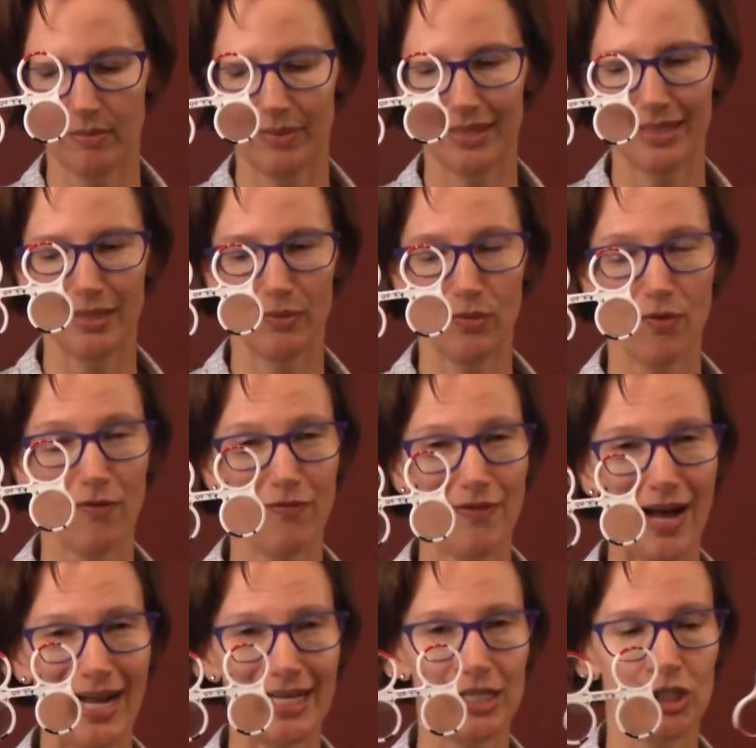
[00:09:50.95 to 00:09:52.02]
but then we'll
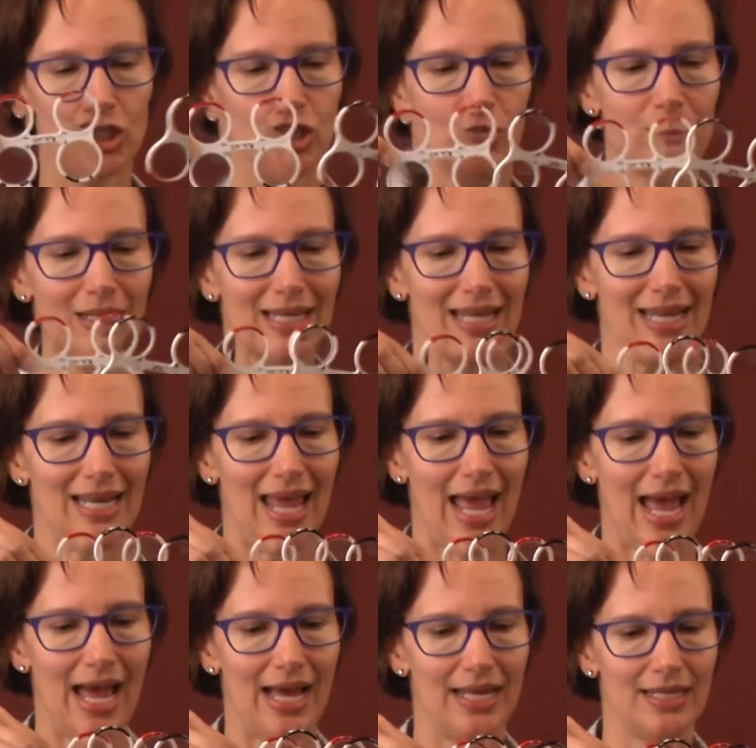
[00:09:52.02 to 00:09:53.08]
fine tune it and
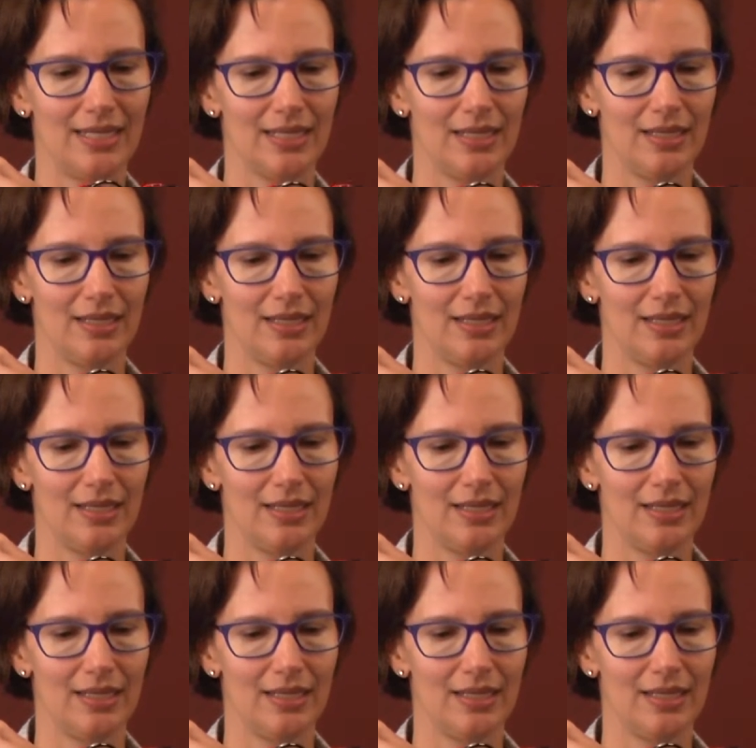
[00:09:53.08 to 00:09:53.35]
add